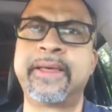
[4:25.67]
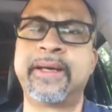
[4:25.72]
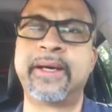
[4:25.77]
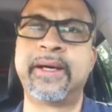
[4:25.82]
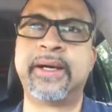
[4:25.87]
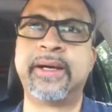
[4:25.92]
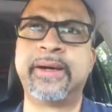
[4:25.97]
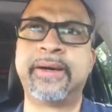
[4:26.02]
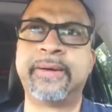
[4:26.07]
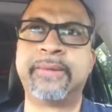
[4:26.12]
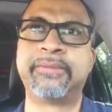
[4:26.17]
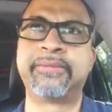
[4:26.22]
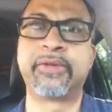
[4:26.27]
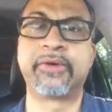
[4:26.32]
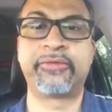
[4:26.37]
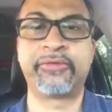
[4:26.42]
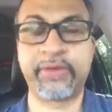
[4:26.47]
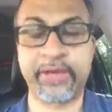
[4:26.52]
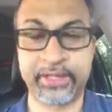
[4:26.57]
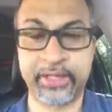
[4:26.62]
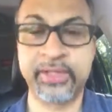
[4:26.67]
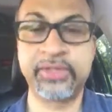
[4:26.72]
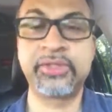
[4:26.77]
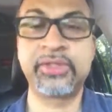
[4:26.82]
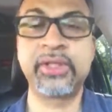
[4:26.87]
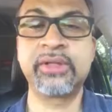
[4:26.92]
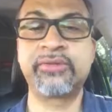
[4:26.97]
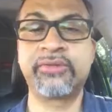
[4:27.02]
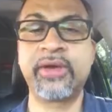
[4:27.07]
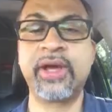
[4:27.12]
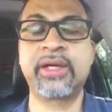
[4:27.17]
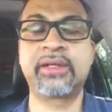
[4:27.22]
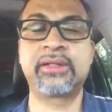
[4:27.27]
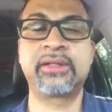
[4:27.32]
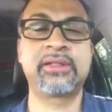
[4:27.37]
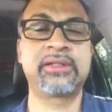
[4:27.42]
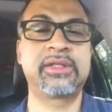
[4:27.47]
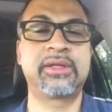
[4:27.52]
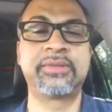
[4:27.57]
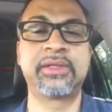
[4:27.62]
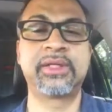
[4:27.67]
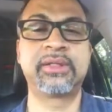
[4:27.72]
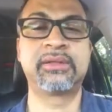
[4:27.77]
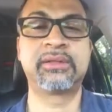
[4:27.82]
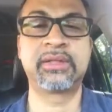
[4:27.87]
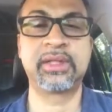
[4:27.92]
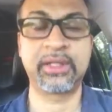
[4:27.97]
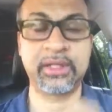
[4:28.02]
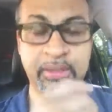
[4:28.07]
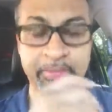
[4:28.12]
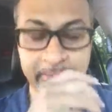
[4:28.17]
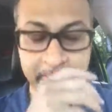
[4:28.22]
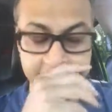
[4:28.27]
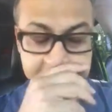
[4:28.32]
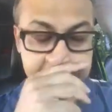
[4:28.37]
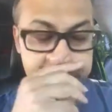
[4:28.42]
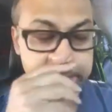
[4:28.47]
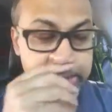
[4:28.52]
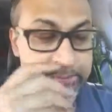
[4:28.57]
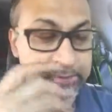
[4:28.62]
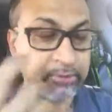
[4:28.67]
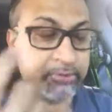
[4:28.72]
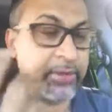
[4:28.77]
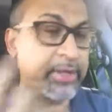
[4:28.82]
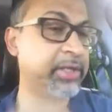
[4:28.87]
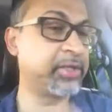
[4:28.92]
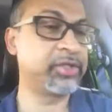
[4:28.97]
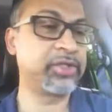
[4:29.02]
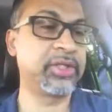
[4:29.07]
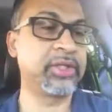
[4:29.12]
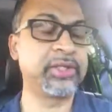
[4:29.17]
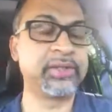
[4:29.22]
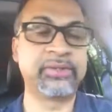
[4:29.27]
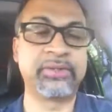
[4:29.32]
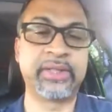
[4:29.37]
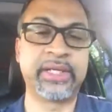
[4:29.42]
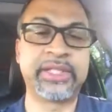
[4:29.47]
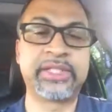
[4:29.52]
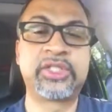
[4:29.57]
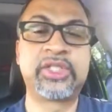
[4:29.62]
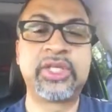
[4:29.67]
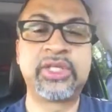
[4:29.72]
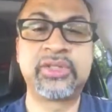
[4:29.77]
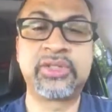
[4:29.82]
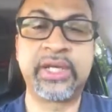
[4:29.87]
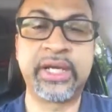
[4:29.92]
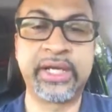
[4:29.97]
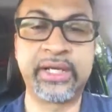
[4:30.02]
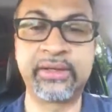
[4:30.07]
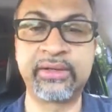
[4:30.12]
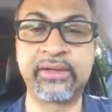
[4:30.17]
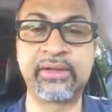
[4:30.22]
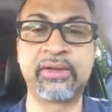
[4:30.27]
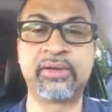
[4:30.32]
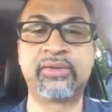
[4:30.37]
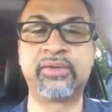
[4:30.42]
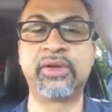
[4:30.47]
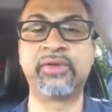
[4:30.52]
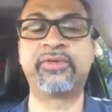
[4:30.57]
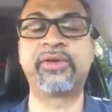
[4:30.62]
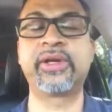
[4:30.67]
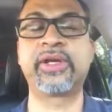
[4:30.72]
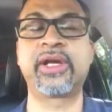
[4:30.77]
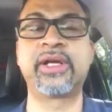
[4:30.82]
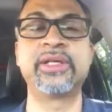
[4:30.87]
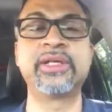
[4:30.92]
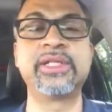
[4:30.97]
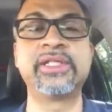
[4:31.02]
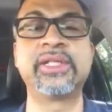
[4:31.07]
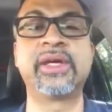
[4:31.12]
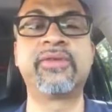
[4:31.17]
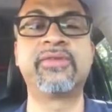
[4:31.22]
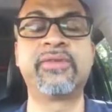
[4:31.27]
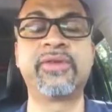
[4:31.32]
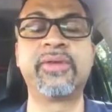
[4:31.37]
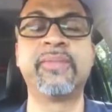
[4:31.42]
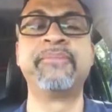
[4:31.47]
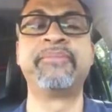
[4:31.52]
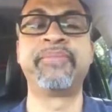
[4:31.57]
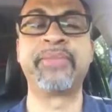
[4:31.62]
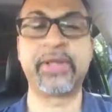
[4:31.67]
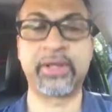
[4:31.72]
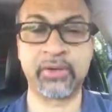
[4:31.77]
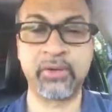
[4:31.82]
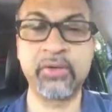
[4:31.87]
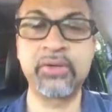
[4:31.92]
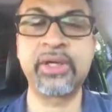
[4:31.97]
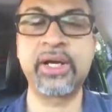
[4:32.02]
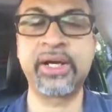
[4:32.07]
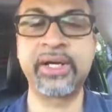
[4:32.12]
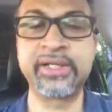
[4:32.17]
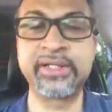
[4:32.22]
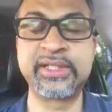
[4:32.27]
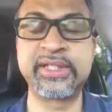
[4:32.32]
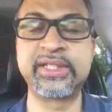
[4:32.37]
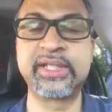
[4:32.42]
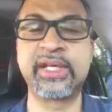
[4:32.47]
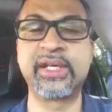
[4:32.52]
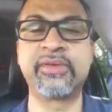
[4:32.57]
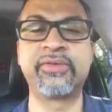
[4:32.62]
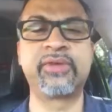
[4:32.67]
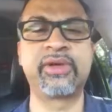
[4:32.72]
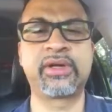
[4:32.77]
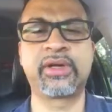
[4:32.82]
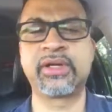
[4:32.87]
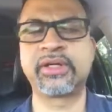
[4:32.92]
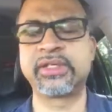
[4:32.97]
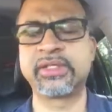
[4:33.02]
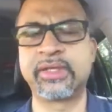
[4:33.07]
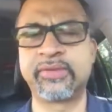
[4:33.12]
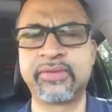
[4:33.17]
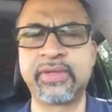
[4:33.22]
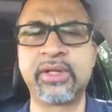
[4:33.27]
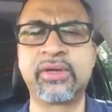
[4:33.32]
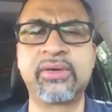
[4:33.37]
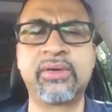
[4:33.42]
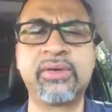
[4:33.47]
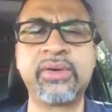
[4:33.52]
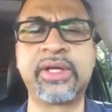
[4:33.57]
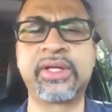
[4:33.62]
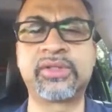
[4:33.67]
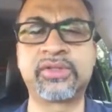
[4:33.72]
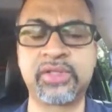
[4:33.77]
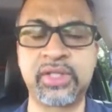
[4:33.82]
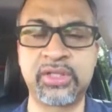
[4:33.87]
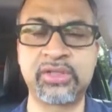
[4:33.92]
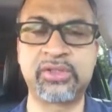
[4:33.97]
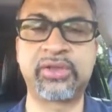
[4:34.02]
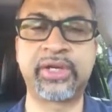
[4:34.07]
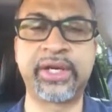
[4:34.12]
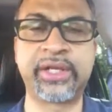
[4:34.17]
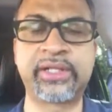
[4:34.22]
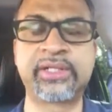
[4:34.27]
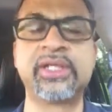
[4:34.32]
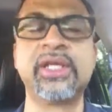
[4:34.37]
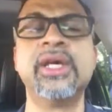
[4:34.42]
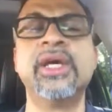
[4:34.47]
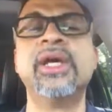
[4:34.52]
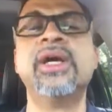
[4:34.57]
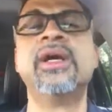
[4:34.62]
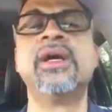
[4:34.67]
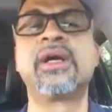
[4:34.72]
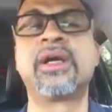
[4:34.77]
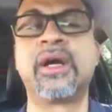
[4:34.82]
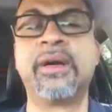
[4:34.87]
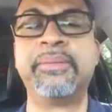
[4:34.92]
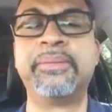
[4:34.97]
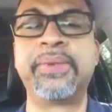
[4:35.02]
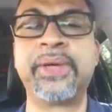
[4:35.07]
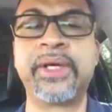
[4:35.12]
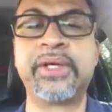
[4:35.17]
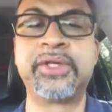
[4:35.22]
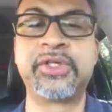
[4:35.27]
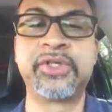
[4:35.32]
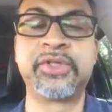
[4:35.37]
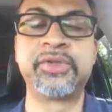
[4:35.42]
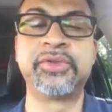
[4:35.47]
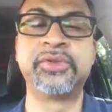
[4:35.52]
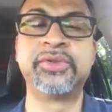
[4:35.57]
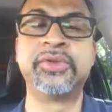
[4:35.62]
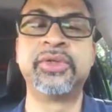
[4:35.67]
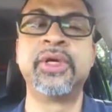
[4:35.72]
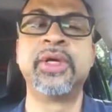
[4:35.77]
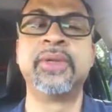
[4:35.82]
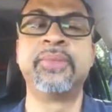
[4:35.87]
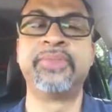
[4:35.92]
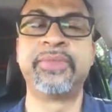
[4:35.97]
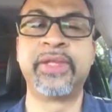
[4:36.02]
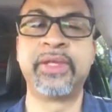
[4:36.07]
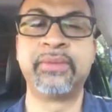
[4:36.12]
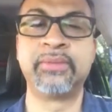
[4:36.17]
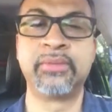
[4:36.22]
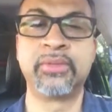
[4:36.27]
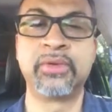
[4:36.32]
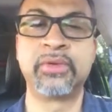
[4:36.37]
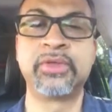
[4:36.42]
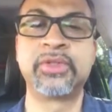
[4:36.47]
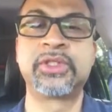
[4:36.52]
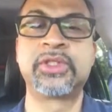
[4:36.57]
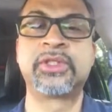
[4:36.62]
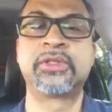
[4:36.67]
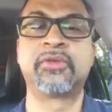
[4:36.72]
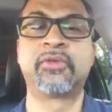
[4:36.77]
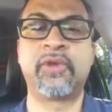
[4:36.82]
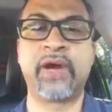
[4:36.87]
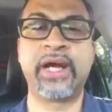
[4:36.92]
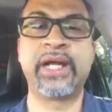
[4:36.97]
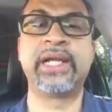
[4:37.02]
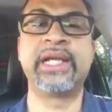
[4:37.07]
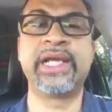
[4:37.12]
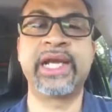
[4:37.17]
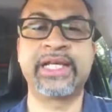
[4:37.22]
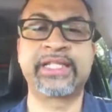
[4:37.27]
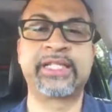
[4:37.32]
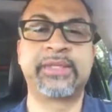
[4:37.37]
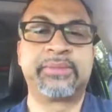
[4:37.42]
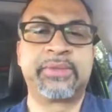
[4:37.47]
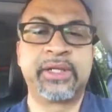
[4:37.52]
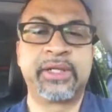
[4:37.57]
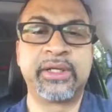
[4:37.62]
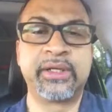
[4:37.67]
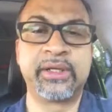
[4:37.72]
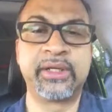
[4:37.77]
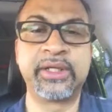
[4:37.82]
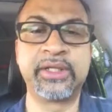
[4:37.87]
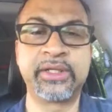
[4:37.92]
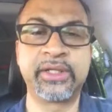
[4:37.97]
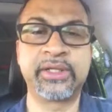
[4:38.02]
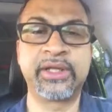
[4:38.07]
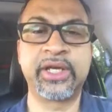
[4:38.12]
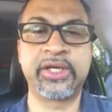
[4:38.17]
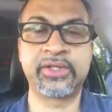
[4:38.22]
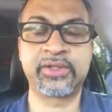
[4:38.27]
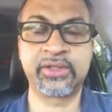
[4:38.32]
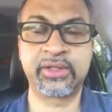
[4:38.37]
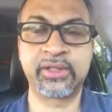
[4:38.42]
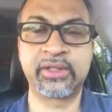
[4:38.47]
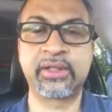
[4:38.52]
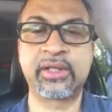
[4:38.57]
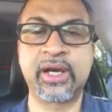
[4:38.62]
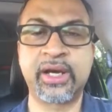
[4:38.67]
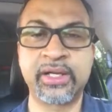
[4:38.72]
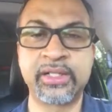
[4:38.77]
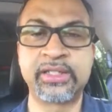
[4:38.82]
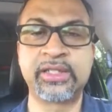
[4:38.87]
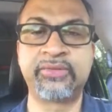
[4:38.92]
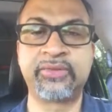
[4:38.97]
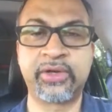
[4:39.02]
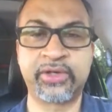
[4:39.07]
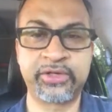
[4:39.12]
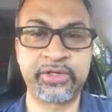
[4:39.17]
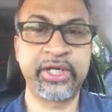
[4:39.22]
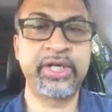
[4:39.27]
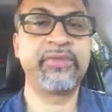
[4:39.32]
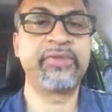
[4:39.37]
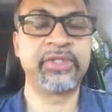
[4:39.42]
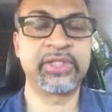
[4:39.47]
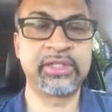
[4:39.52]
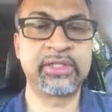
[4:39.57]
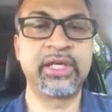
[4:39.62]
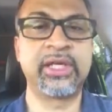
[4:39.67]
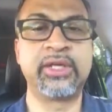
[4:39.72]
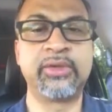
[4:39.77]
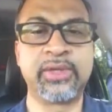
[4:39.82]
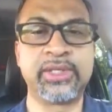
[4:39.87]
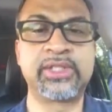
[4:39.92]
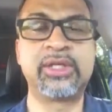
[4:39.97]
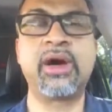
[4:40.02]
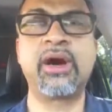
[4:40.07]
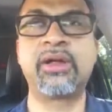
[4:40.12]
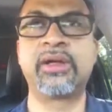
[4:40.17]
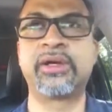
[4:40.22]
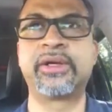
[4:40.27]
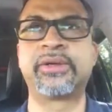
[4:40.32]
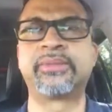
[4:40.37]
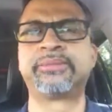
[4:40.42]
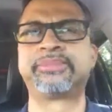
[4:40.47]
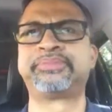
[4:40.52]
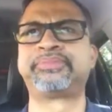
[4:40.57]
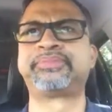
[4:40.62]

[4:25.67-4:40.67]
financial factors. I mean, think about in terms of financial, the exchange rate. Different countries have their own currencies and different countries have their own exchange rates compared to the most widely accepted international currency for trade, which is the US dollar.